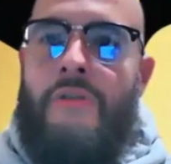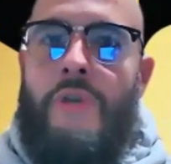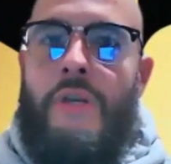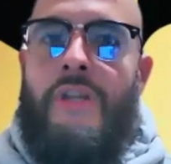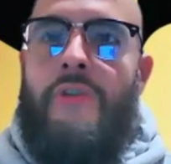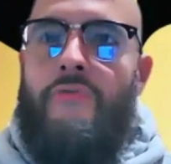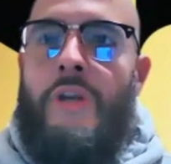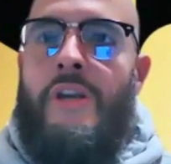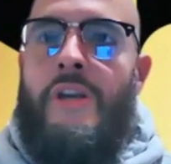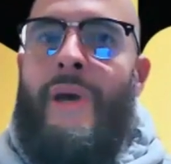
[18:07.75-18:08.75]
really,
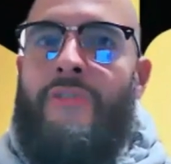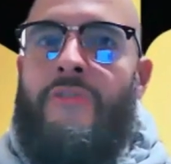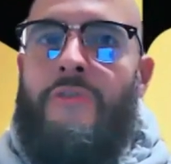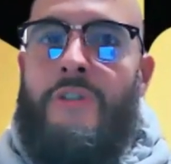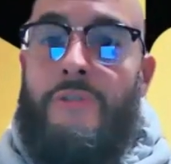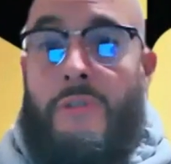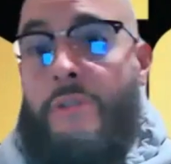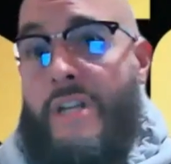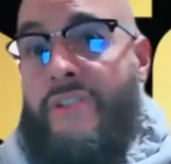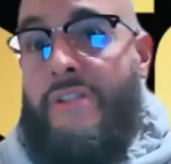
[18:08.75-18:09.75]
really about students,
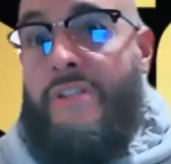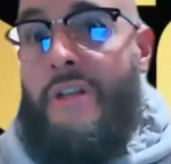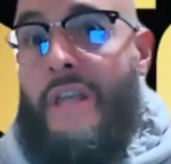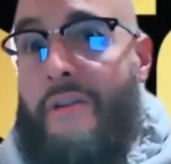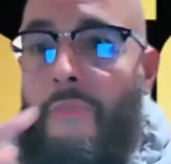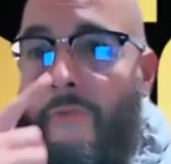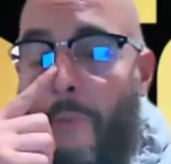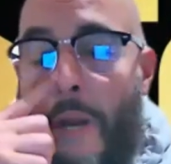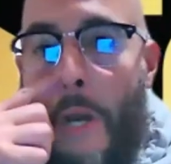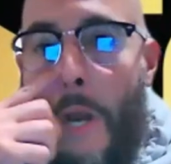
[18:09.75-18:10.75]
and I see it a lot from
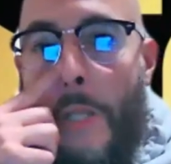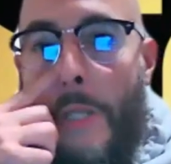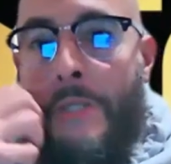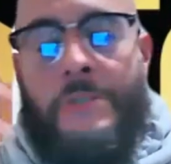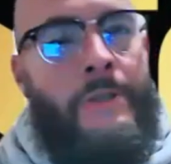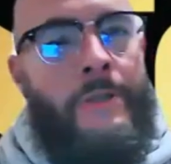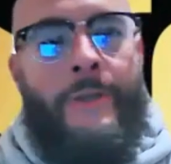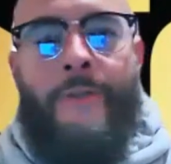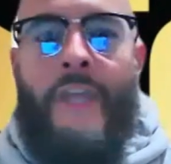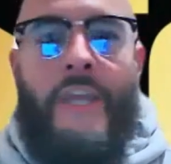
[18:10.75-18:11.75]
my colleagues,
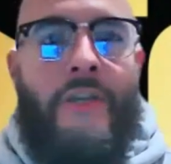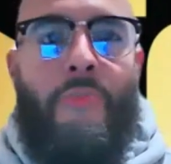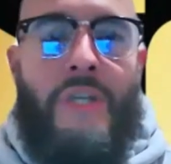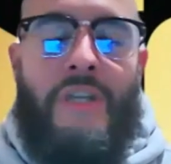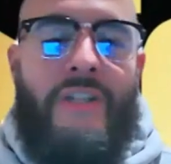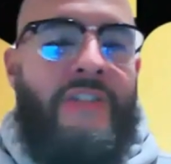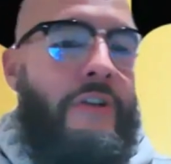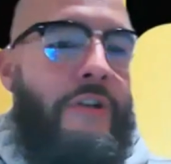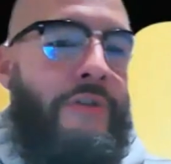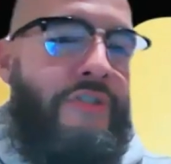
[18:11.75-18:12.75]
they can be
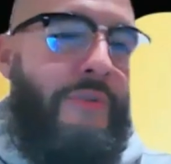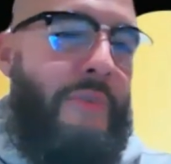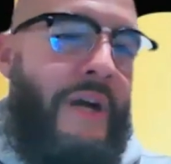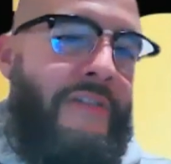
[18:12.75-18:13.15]
disillusioned by the